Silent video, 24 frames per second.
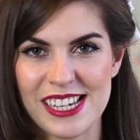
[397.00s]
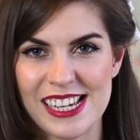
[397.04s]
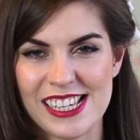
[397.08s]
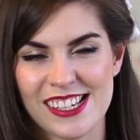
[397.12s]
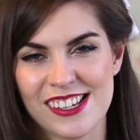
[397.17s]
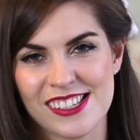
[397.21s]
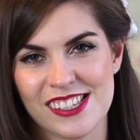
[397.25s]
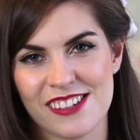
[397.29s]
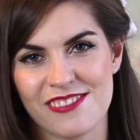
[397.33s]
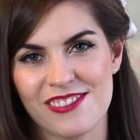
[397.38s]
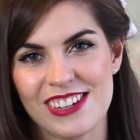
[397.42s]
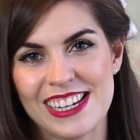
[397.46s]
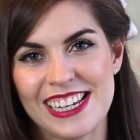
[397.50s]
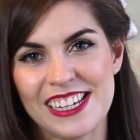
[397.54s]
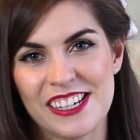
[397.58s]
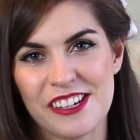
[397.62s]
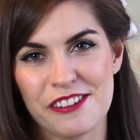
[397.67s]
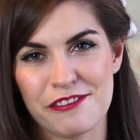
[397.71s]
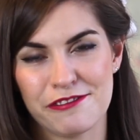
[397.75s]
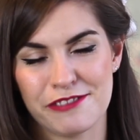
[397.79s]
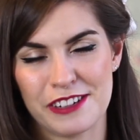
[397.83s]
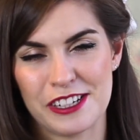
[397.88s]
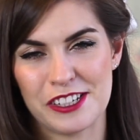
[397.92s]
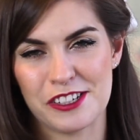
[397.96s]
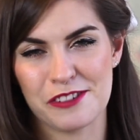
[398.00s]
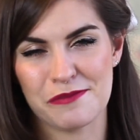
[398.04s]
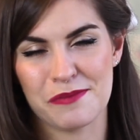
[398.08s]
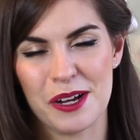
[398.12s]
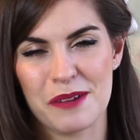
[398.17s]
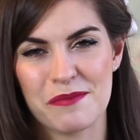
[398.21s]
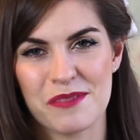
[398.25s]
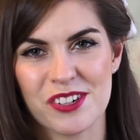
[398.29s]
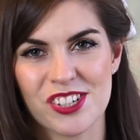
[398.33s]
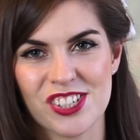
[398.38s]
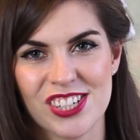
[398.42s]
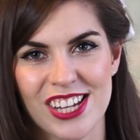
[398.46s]
it is because a really good friend of
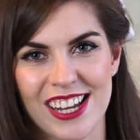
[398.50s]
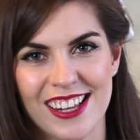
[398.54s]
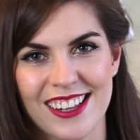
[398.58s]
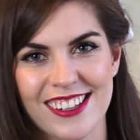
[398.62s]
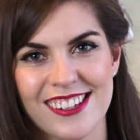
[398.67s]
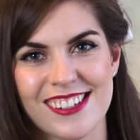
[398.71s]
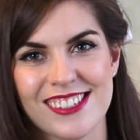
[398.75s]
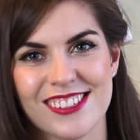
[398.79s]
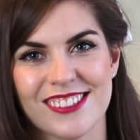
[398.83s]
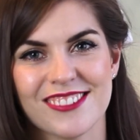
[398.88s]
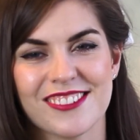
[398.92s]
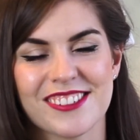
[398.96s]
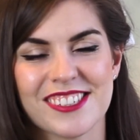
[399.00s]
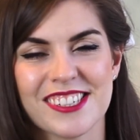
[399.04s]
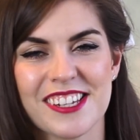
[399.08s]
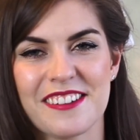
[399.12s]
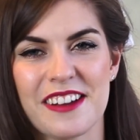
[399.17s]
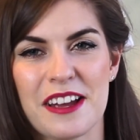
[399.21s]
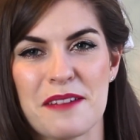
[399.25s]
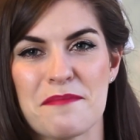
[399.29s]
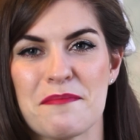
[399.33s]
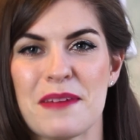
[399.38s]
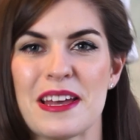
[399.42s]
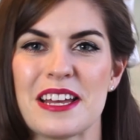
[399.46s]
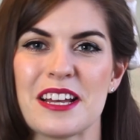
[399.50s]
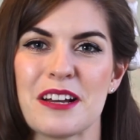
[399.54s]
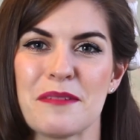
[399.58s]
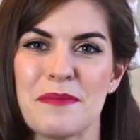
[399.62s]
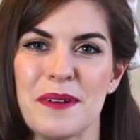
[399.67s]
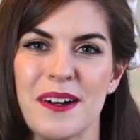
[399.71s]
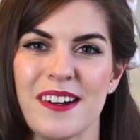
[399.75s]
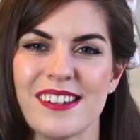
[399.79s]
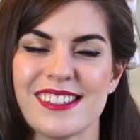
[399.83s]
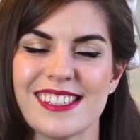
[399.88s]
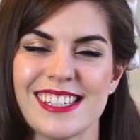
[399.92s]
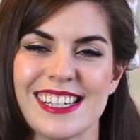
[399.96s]
mine, Rochelle, who's also a makeup
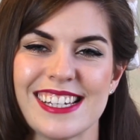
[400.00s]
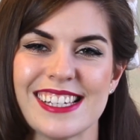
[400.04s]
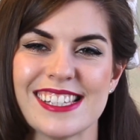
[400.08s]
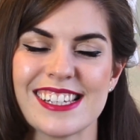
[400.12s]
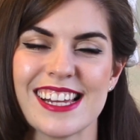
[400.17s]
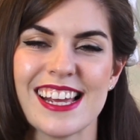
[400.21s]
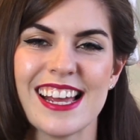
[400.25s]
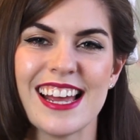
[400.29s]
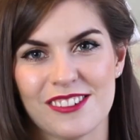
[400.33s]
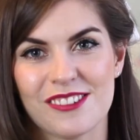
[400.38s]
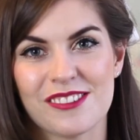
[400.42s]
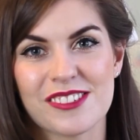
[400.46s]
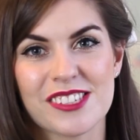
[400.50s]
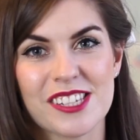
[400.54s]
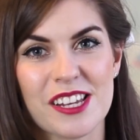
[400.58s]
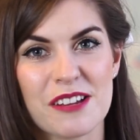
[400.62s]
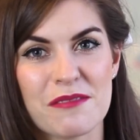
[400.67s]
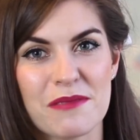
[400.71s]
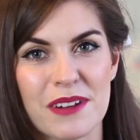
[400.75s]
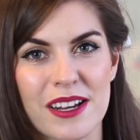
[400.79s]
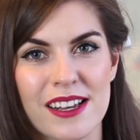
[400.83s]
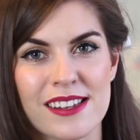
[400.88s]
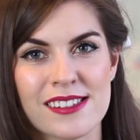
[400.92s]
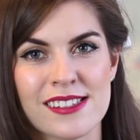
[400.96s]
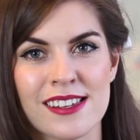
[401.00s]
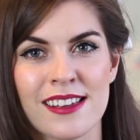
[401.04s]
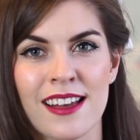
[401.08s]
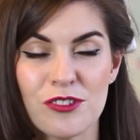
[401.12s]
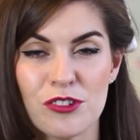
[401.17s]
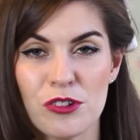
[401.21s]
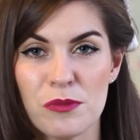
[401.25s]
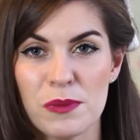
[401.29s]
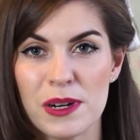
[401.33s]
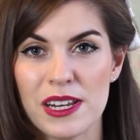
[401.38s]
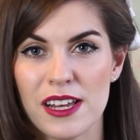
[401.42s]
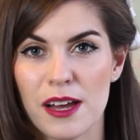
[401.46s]
artist, also wears it.
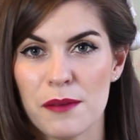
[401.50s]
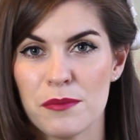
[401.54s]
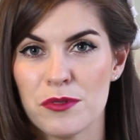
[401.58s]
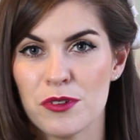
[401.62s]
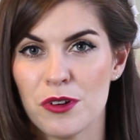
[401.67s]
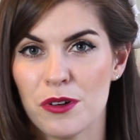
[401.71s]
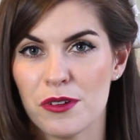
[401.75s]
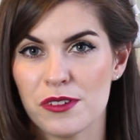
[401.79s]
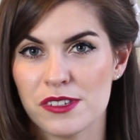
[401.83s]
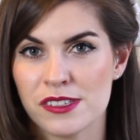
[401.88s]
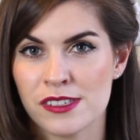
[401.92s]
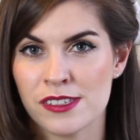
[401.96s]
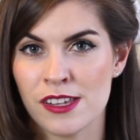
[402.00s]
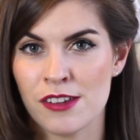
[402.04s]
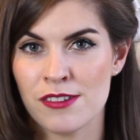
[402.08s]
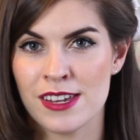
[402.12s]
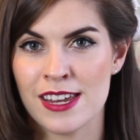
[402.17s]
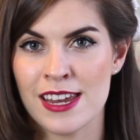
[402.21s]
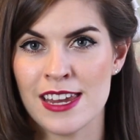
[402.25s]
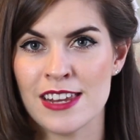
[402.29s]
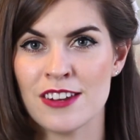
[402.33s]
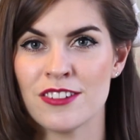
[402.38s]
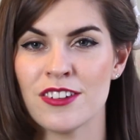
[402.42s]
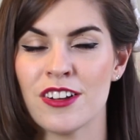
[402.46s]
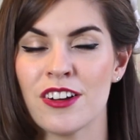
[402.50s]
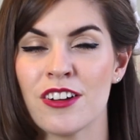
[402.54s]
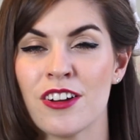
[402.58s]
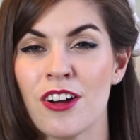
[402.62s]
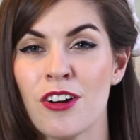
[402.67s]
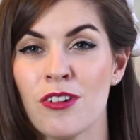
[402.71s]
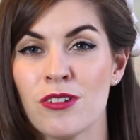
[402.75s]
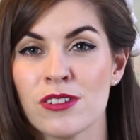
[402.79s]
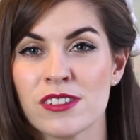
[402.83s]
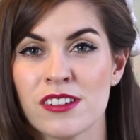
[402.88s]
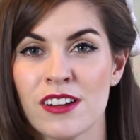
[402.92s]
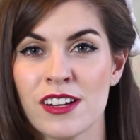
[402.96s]
Normally I'm not so keen on
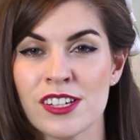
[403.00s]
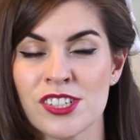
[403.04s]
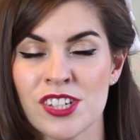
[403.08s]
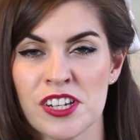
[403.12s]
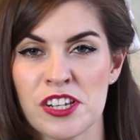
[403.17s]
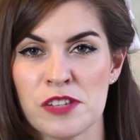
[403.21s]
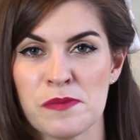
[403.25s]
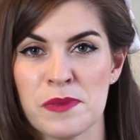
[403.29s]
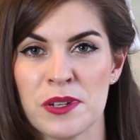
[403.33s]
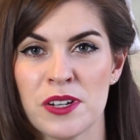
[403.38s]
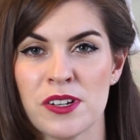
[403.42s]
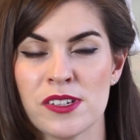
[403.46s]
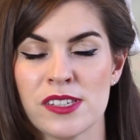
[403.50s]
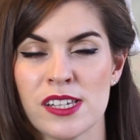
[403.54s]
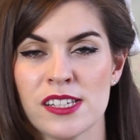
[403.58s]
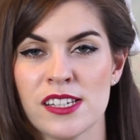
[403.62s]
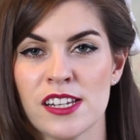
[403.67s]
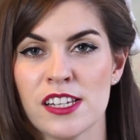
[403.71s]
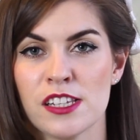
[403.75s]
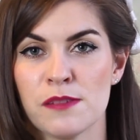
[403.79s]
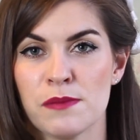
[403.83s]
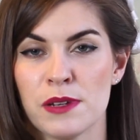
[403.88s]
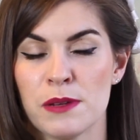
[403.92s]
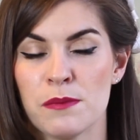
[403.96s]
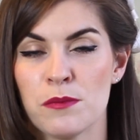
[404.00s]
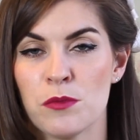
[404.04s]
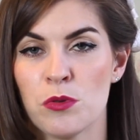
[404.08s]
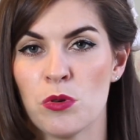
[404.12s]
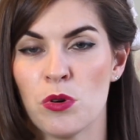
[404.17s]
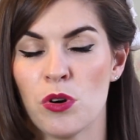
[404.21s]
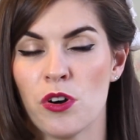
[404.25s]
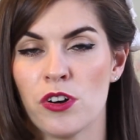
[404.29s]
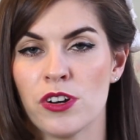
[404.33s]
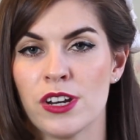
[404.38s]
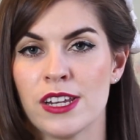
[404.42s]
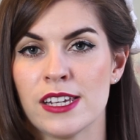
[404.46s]
gold eyeshadows because they tend to be
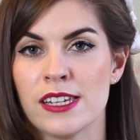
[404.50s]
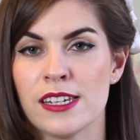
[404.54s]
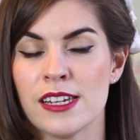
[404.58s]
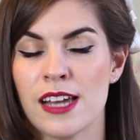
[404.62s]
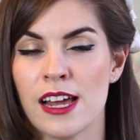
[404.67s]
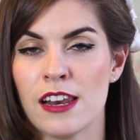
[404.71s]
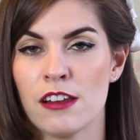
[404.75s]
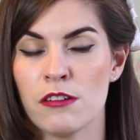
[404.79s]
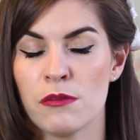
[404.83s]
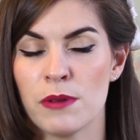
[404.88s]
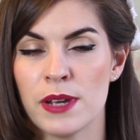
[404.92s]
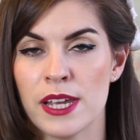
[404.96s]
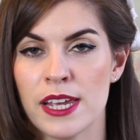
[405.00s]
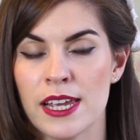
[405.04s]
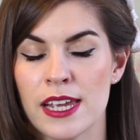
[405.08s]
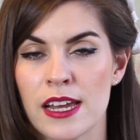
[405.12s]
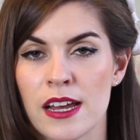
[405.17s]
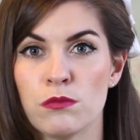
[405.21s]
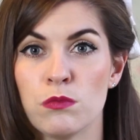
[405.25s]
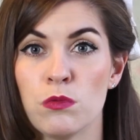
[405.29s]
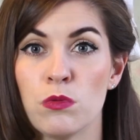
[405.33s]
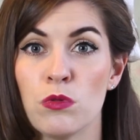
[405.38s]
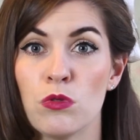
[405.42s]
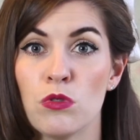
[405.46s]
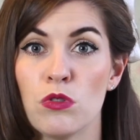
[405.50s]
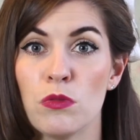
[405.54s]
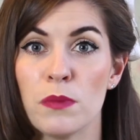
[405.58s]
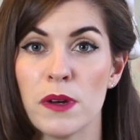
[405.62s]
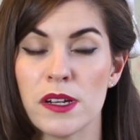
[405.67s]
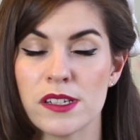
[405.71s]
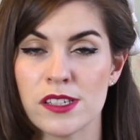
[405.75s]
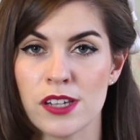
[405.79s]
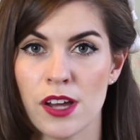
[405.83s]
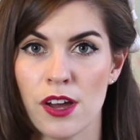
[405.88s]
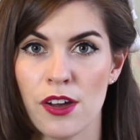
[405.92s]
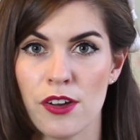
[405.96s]
more on a yellowy,
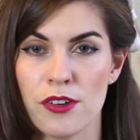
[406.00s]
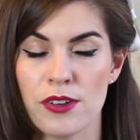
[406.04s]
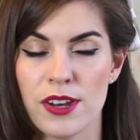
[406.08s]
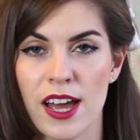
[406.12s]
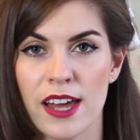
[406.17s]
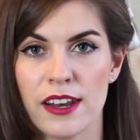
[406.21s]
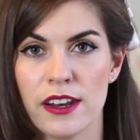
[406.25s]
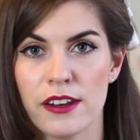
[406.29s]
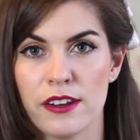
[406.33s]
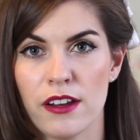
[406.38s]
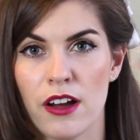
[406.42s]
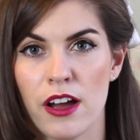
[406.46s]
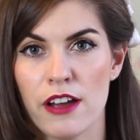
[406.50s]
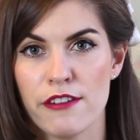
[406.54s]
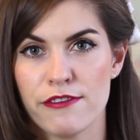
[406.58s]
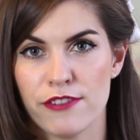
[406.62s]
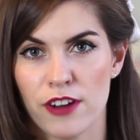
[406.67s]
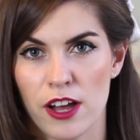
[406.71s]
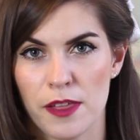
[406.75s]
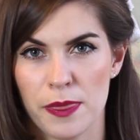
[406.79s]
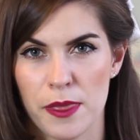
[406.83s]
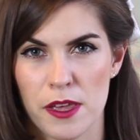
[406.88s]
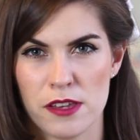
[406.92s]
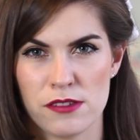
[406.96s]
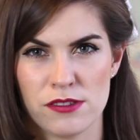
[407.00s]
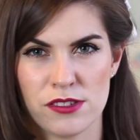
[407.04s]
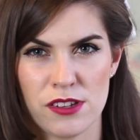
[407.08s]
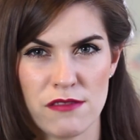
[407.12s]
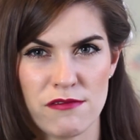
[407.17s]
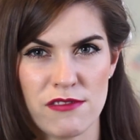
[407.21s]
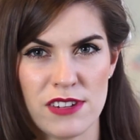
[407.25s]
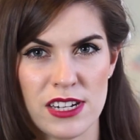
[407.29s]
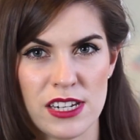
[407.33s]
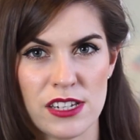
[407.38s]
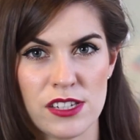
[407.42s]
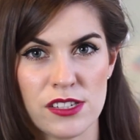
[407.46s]
warmer tone, and I find those
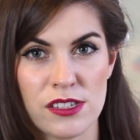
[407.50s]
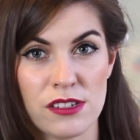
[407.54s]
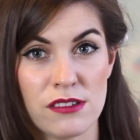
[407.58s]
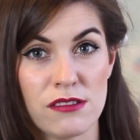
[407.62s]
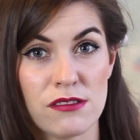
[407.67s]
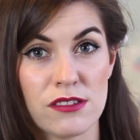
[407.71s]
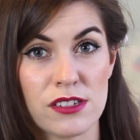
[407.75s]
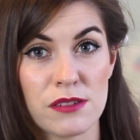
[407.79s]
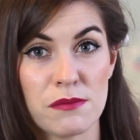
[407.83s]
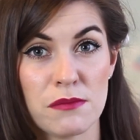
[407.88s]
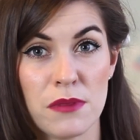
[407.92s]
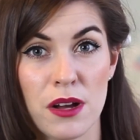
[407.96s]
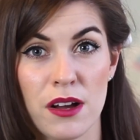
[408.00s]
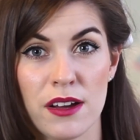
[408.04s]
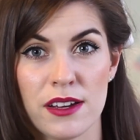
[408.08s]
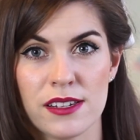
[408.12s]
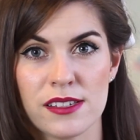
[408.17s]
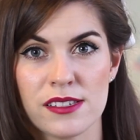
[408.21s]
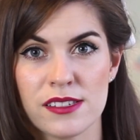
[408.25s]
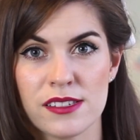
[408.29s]
don't really suit my